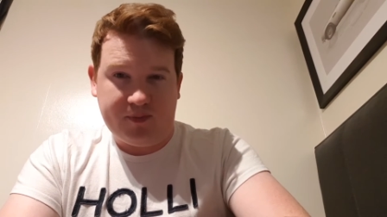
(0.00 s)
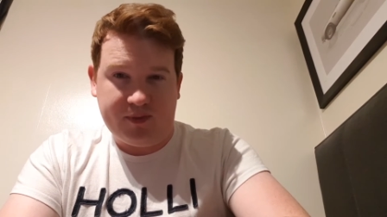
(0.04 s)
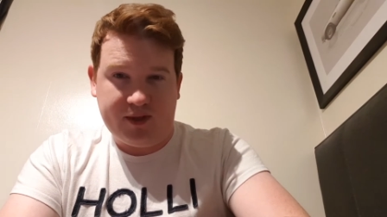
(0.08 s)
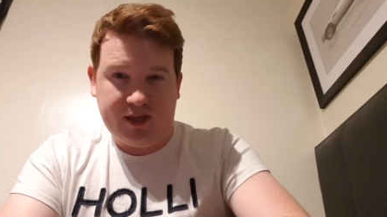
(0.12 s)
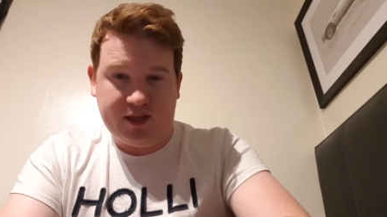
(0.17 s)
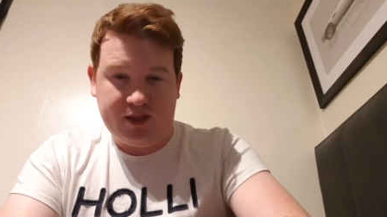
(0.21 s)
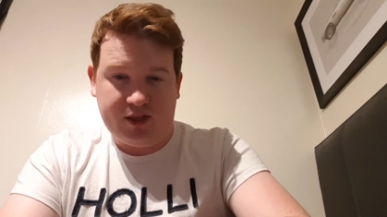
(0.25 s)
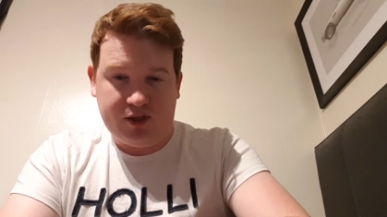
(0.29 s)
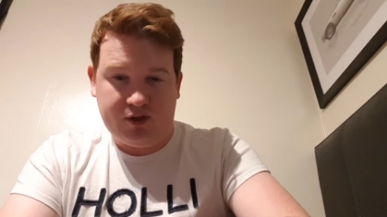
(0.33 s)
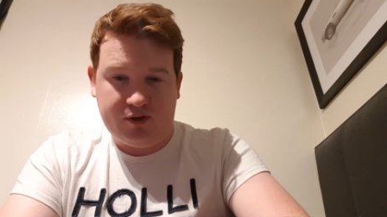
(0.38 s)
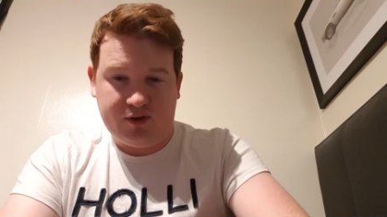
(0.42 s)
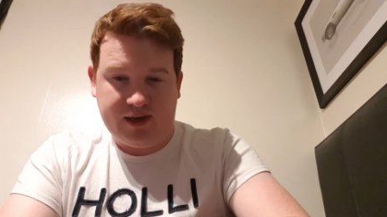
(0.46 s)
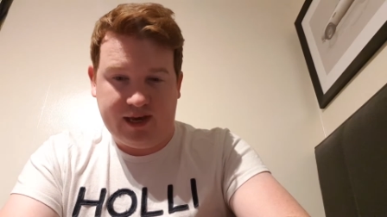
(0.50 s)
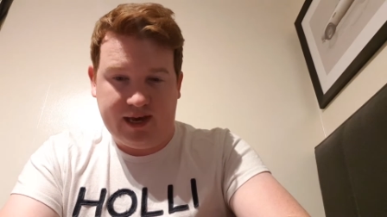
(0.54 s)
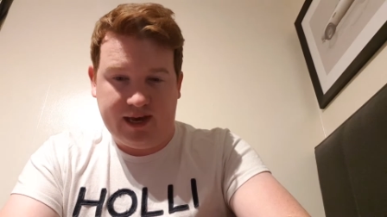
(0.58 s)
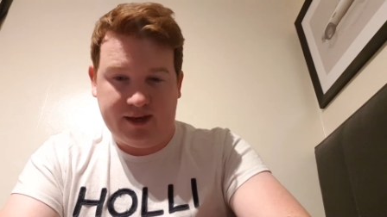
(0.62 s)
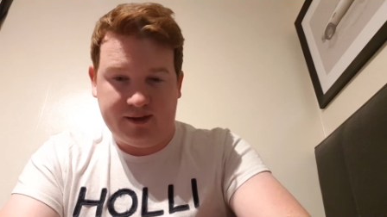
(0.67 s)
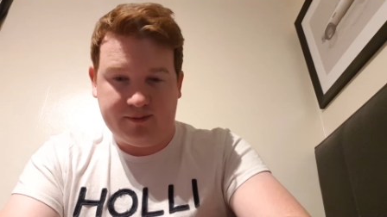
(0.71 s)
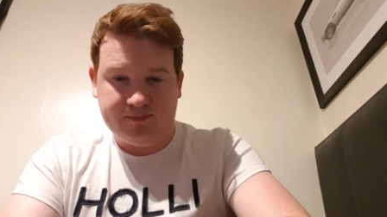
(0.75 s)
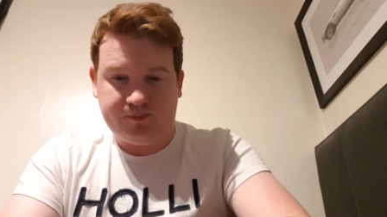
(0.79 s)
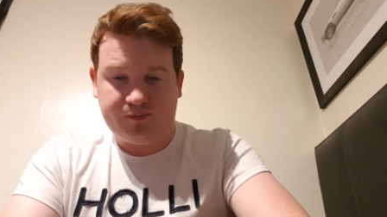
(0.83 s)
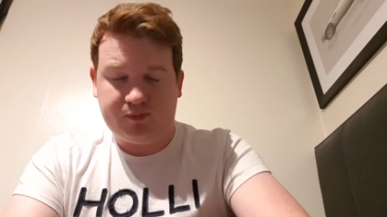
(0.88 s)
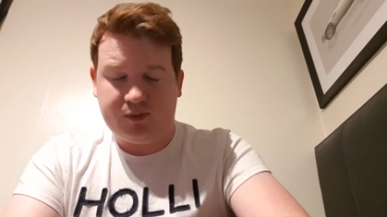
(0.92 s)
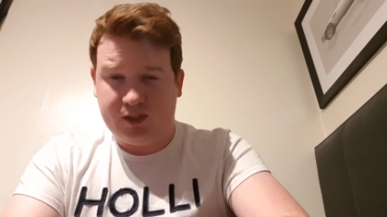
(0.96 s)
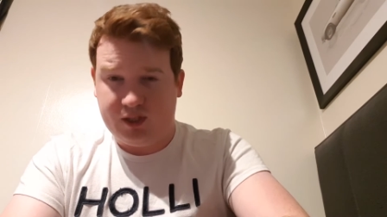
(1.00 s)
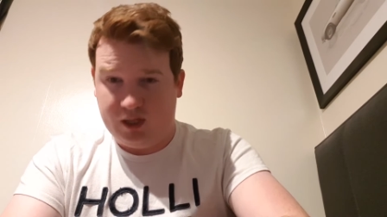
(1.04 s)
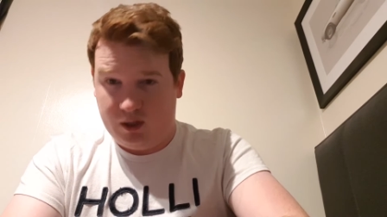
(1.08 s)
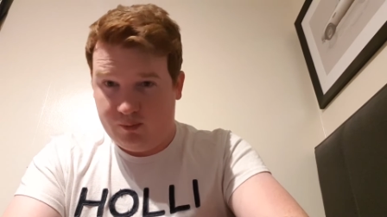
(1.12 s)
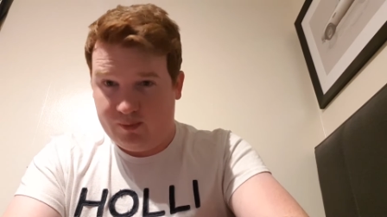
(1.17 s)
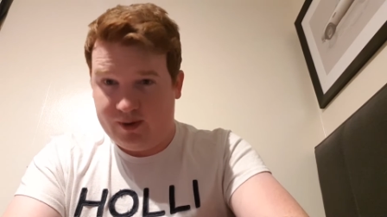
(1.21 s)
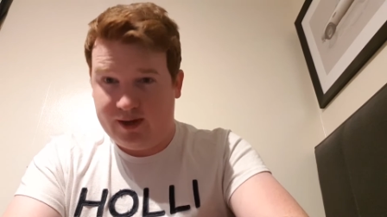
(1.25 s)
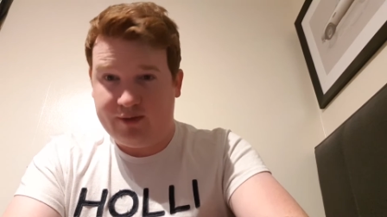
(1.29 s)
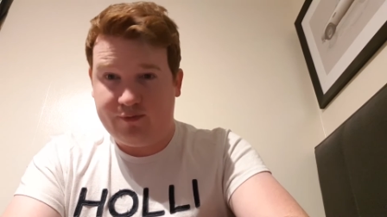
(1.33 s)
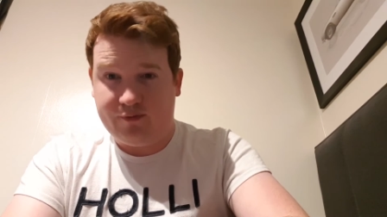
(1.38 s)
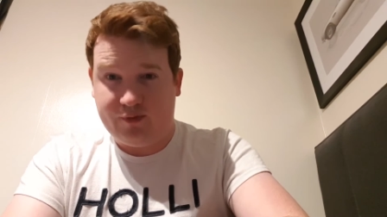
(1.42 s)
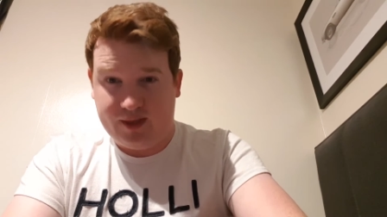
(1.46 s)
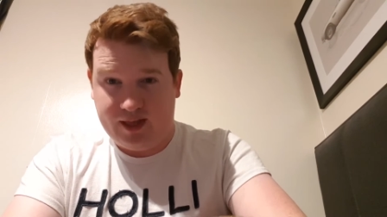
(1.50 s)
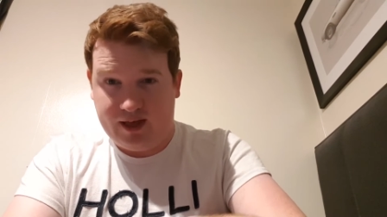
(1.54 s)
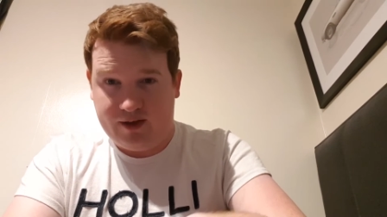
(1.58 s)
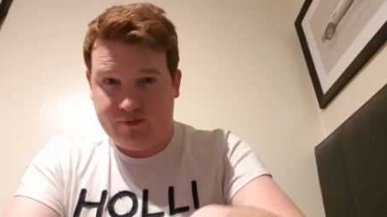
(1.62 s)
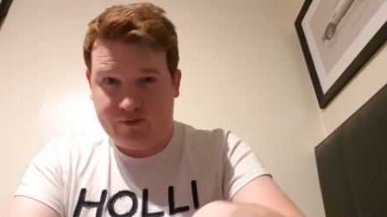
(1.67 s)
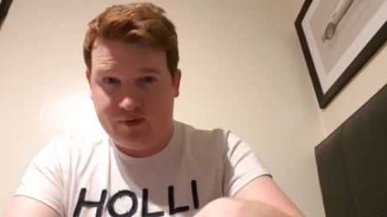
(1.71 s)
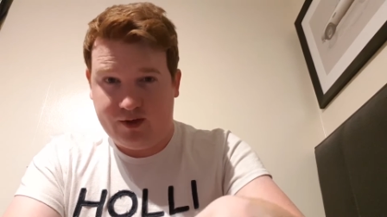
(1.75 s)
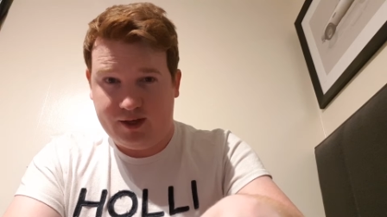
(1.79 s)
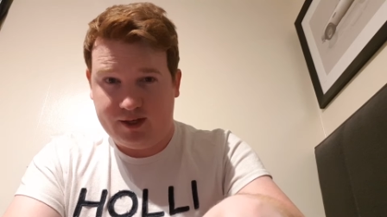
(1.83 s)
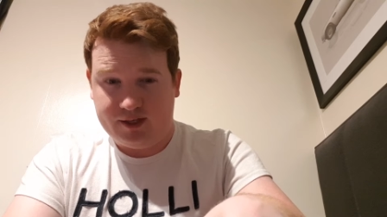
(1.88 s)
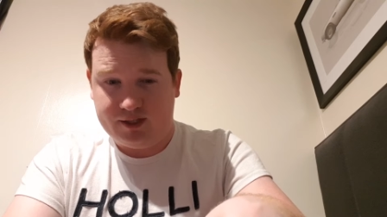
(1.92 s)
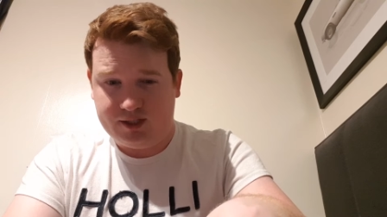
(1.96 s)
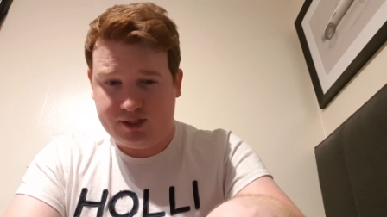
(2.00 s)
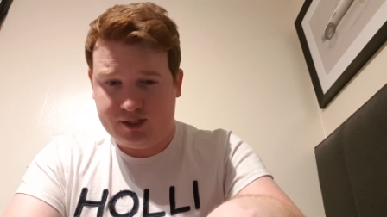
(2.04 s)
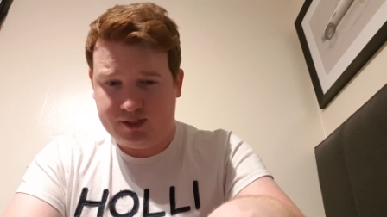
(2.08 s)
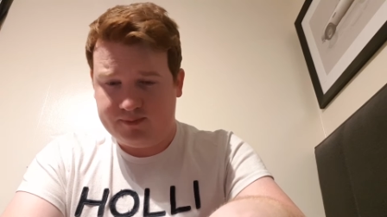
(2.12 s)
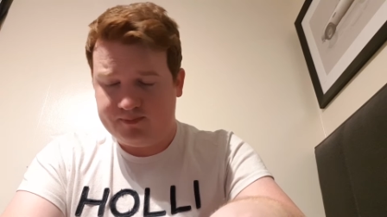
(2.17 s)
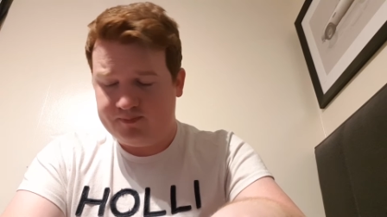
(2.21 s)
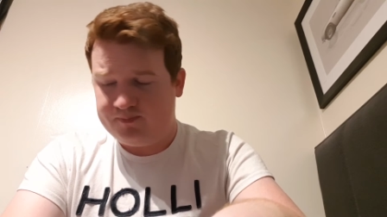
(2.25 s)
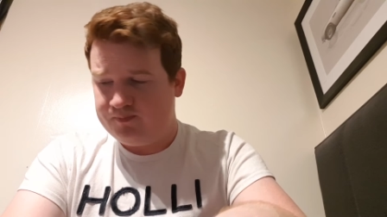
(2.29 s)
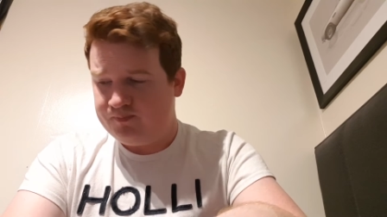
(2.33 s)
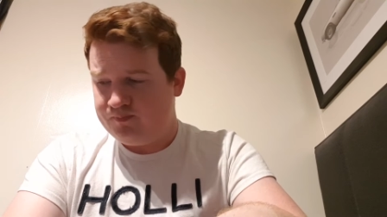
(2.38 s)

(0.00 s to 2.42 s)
in the UK. So I'm waiting for that first.